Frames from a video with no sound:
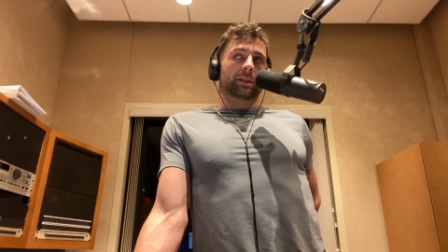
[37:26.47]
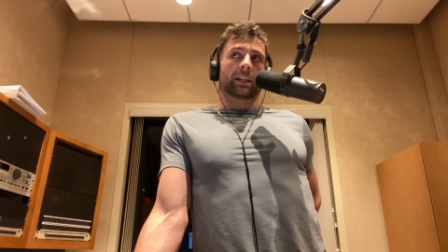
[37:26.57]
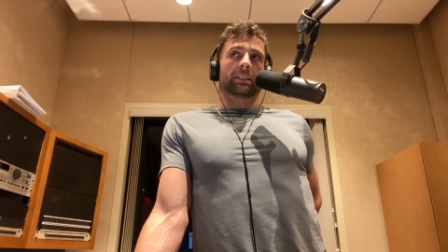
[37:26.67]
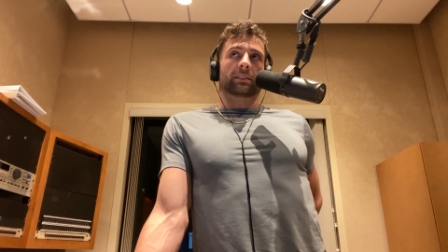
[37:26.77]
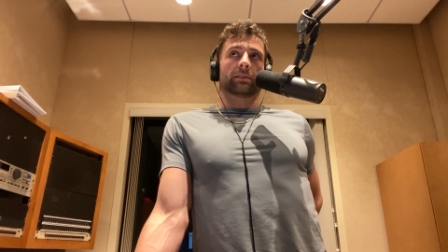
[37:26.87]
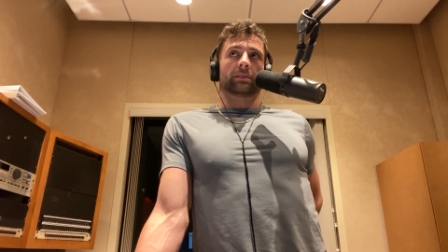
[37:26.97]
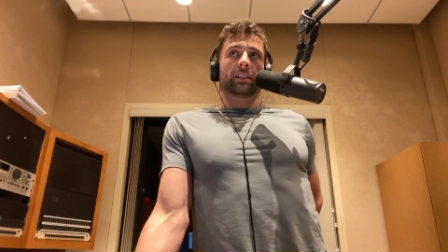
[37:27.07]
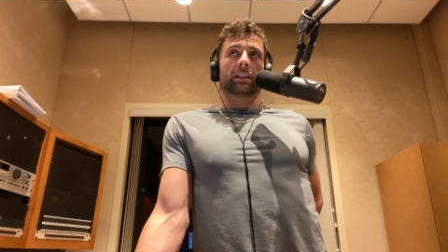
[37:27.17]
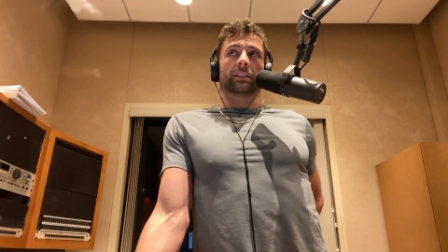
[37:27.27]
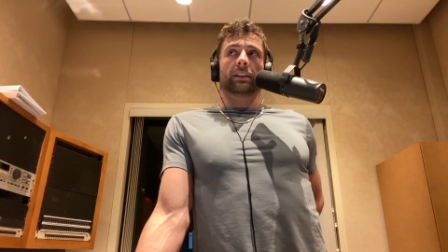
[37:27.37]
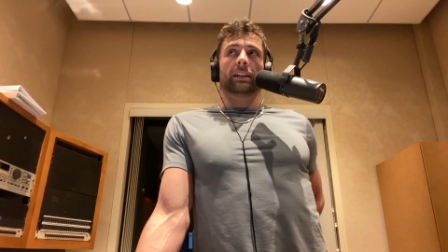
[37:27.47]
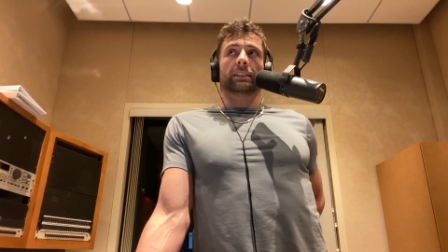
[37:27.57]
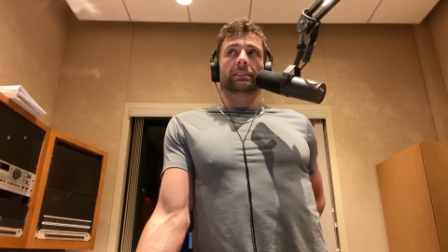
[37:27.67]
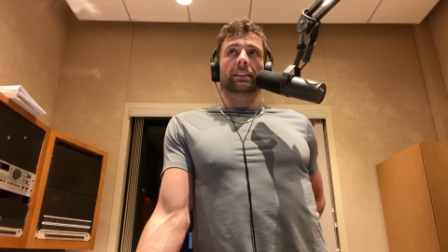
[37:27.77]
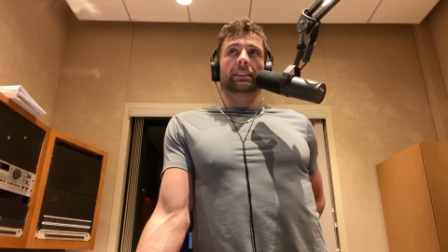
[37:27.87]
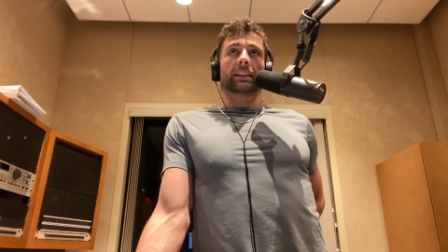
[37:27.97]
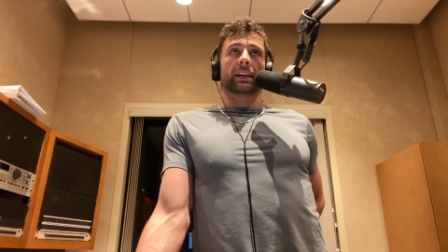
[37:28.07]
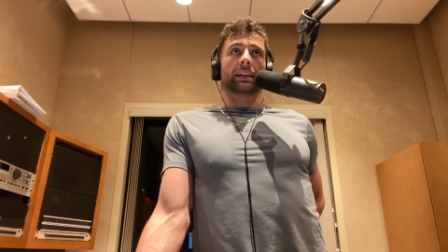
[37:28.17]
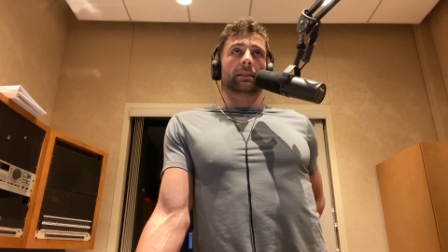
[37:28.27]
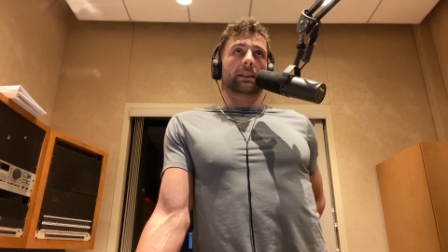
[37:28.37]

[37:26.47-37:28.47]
contact solution on there. And I did that.